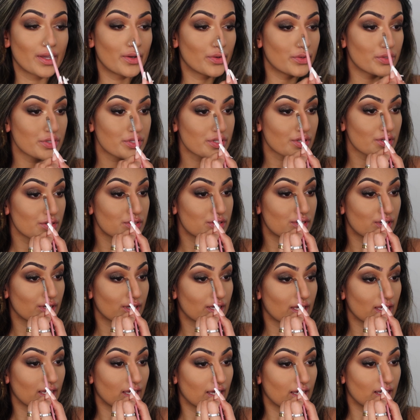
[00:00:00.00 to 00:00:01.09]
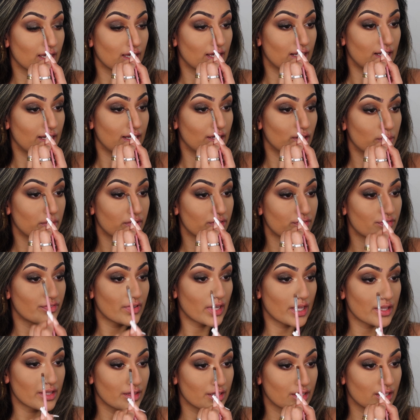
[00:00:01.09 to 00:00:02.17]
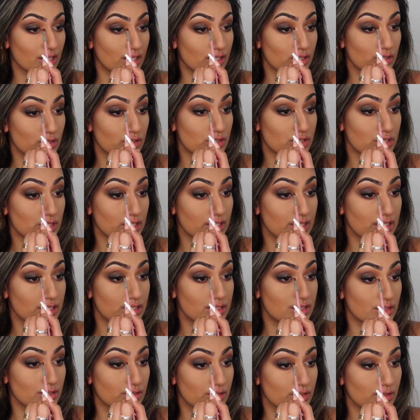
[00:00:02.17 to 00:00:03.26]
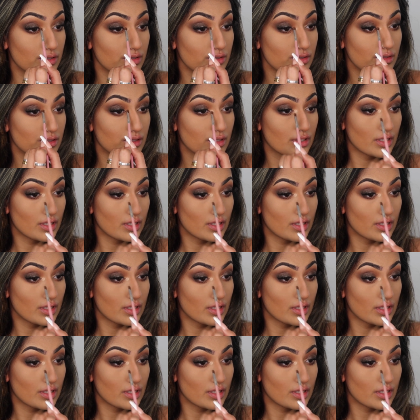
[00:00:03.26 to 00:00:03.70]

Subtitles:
I also took it a little bit further than I usually do,